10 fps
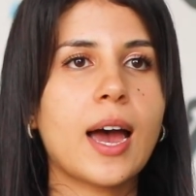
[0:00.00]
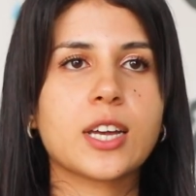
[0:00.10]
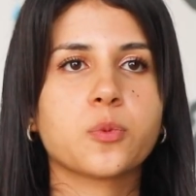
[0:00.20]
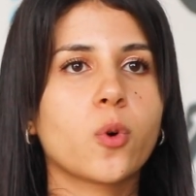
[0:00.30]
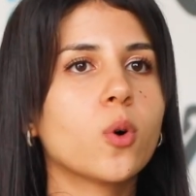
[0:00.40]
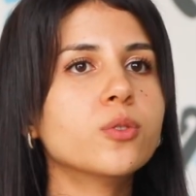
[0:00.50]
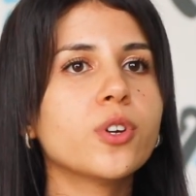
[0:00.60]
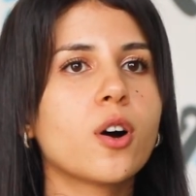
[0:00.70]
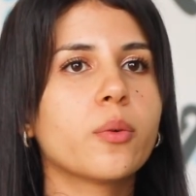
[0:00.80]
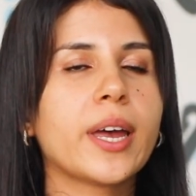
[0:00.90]
As we all
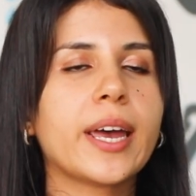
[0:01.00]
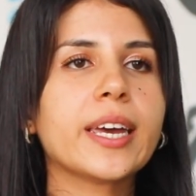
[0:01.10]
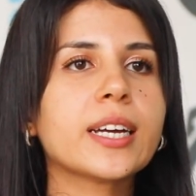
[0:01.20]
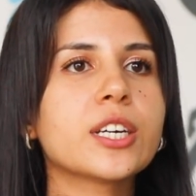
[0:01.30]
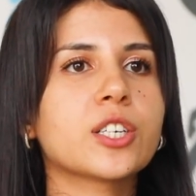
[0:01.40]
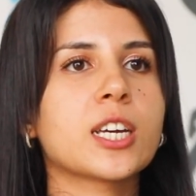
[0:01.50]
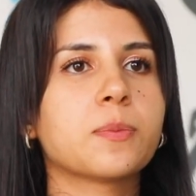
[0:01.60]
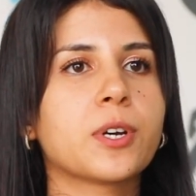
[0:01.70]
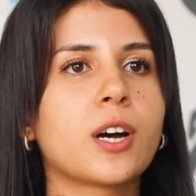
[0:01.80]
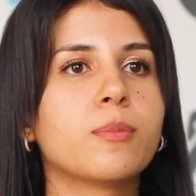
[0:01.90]
know, English
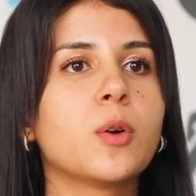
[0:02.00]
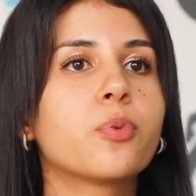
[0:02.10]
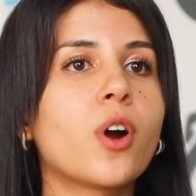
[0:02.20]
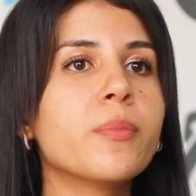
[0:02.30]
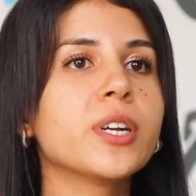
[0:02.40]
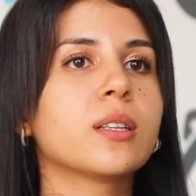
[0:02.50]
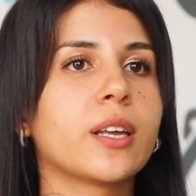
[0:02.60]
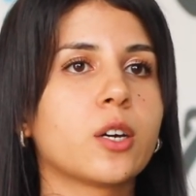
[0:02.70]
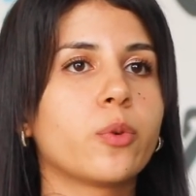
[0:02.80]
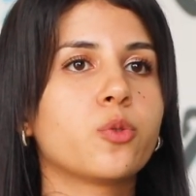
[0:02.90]
has become a prominent
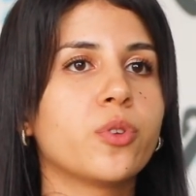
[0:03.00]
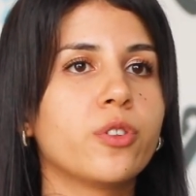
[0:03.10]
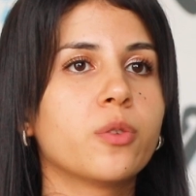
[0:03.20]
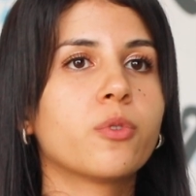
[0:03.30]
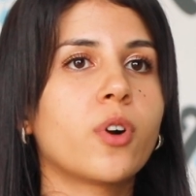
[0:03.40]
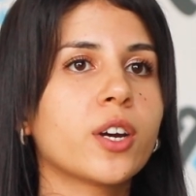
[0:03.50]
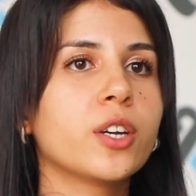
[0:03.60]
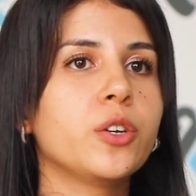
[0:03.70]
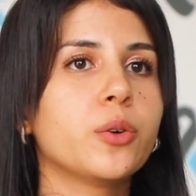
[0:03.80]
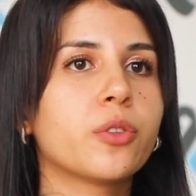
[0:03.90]
language within the
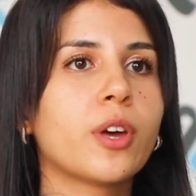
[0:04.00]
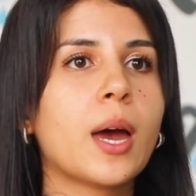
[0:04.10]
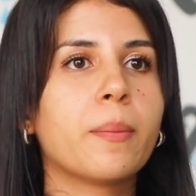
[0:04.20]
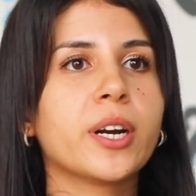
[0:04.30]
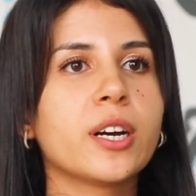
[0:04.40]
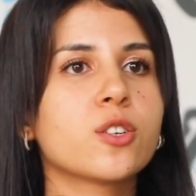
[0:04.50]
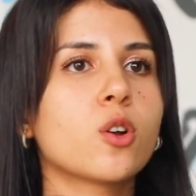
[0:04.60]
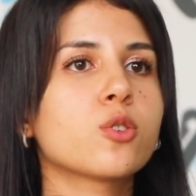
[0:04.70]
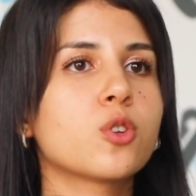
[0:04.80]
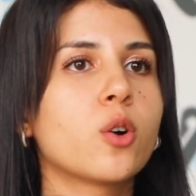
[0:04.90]
Moroccan youth, but it is
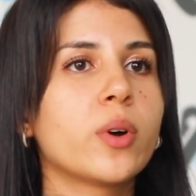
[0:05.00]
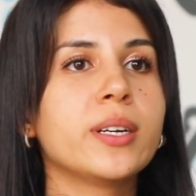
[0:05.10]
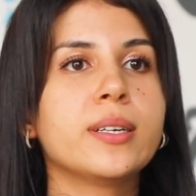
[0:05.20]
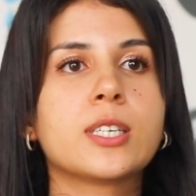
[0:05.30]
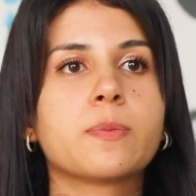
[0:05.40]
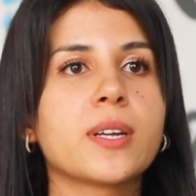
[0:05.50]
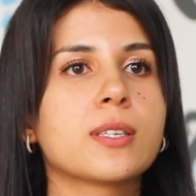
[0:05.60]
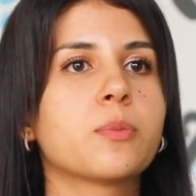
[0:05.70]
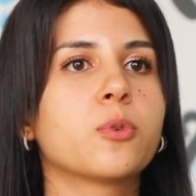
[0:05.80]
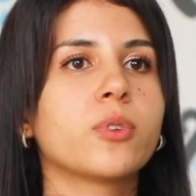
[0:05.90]
also an
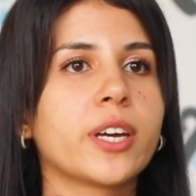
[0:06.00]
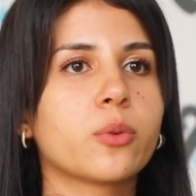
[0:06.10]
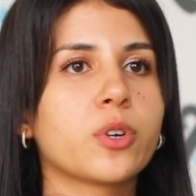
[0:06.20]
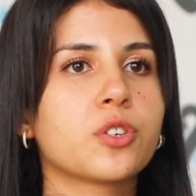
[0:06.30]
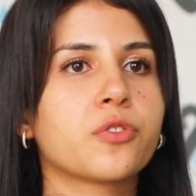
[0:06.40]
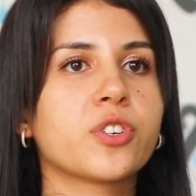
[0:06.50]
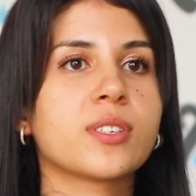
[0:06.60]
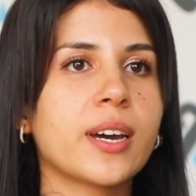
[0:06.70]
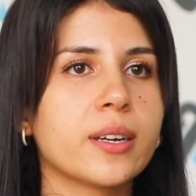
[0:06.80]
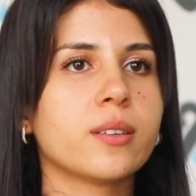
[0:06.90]
indispensable language for
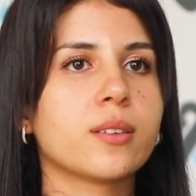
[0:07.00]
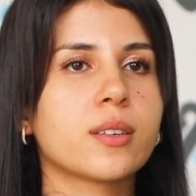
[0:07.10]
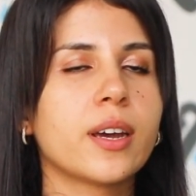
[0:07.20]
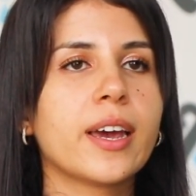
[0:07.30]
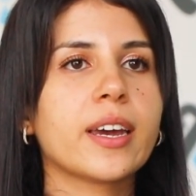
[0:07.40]
science.